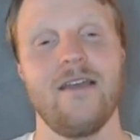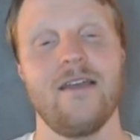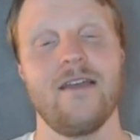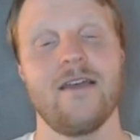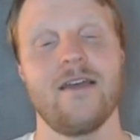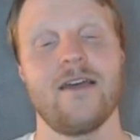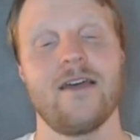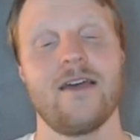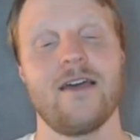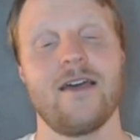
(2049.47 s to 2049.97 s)

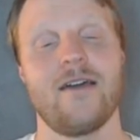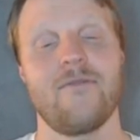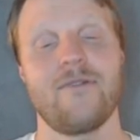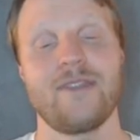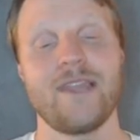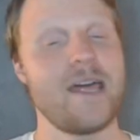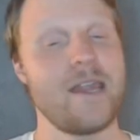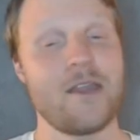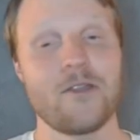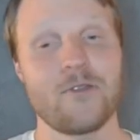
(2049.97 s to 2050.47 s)
With
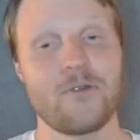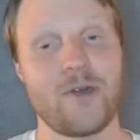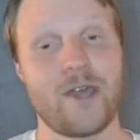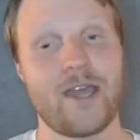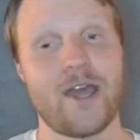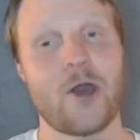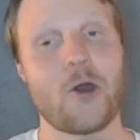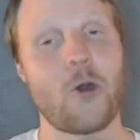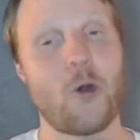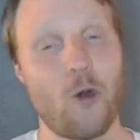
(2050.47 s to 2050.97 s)
that out of the way,
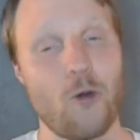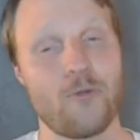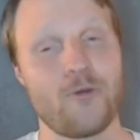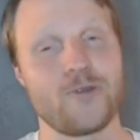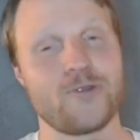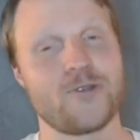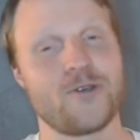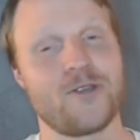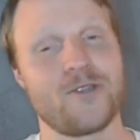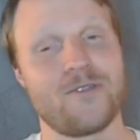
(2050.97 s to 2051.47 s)
I hope you
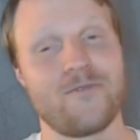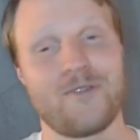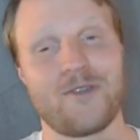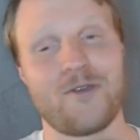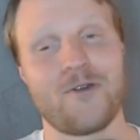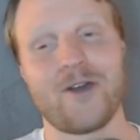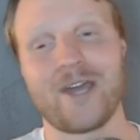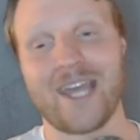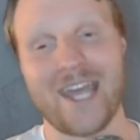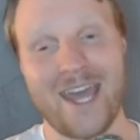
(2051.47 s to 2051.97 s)
enjoyed the
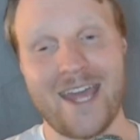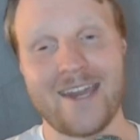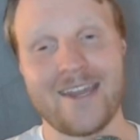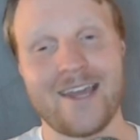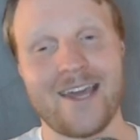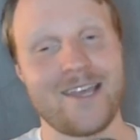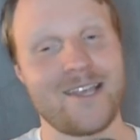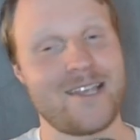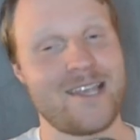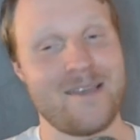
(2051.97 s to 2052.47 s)
video again.
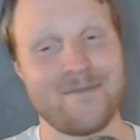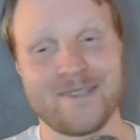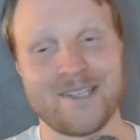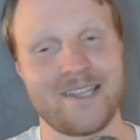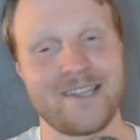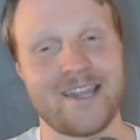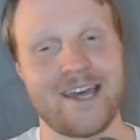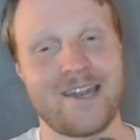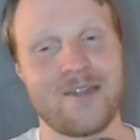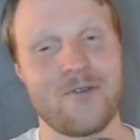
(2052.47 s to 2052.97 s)
I keep
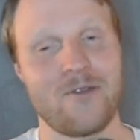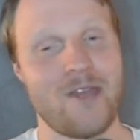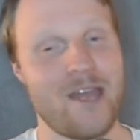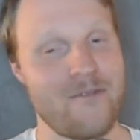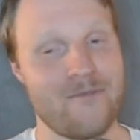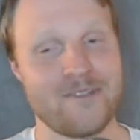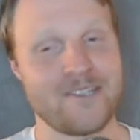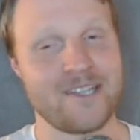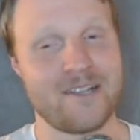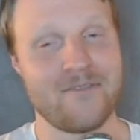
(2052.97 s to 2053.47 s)
saying that
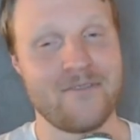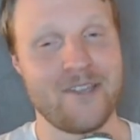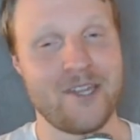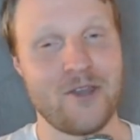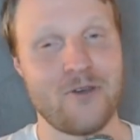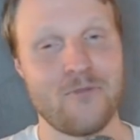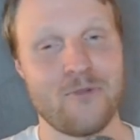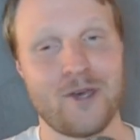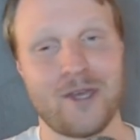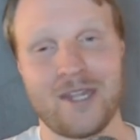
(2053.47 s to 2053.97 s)
every single
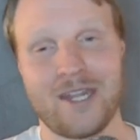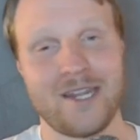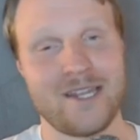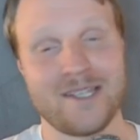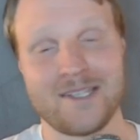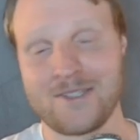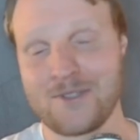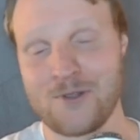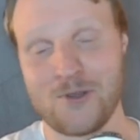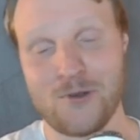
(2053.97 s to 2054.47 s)
video, but it
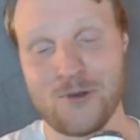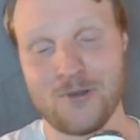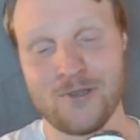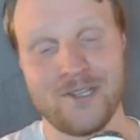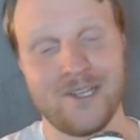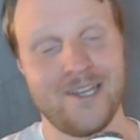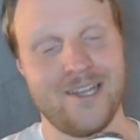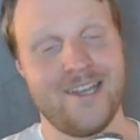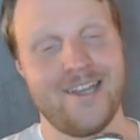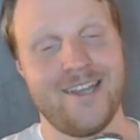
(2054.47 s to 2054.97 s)
is true.
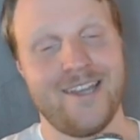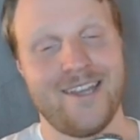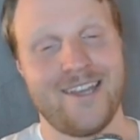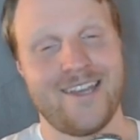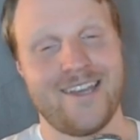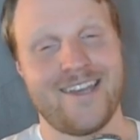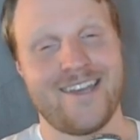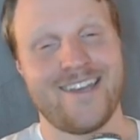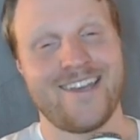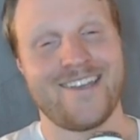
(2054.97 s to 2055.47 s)

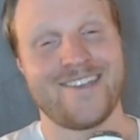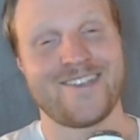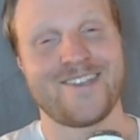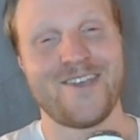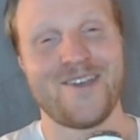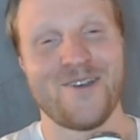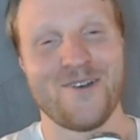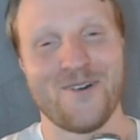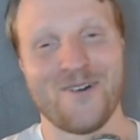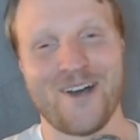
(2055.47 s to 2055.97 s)

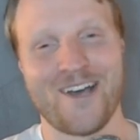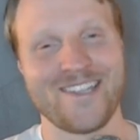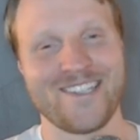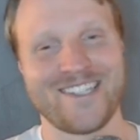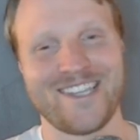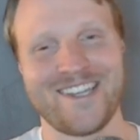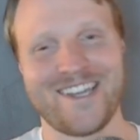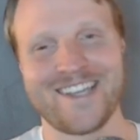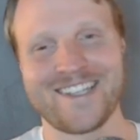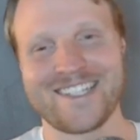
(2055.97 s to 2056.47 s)
So I'll see
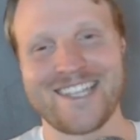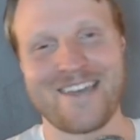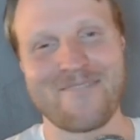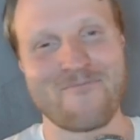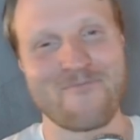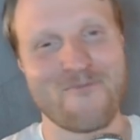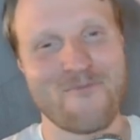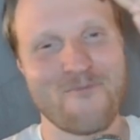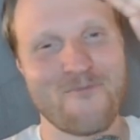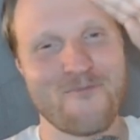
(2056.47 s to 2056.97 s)
you next time.
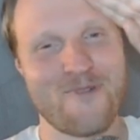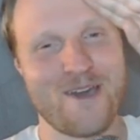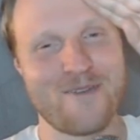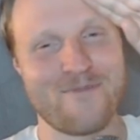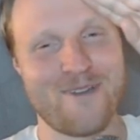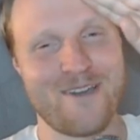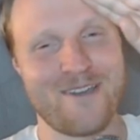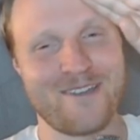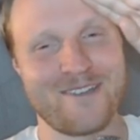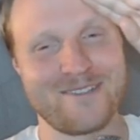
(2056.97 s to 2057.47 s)
Bye
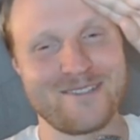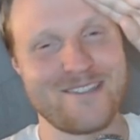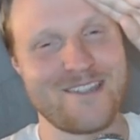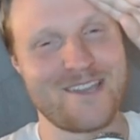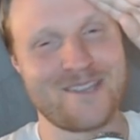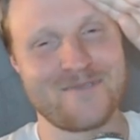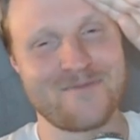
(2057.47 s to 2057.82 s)
bye. Thanks for